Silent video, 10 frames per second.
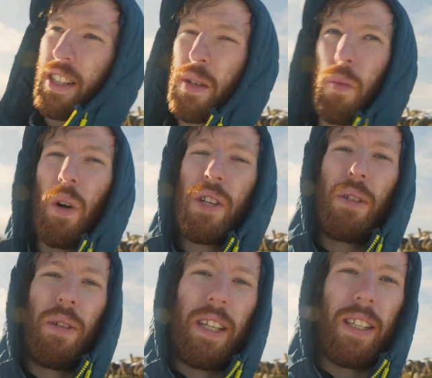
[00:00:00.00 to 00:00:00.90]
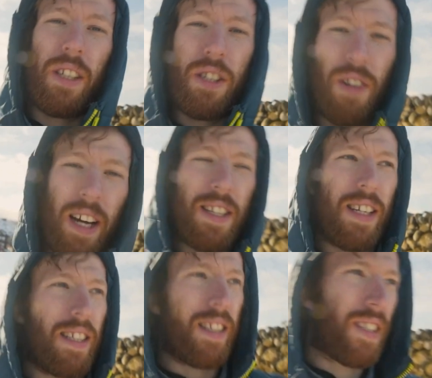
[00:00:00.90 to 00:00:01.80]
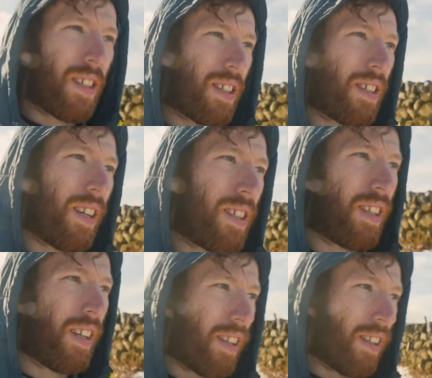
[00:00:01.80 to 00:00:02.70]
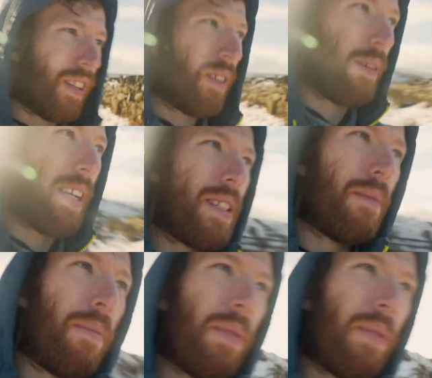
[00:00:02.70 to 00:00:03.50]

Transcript: just wash away your stresses. It's just such a, an amazing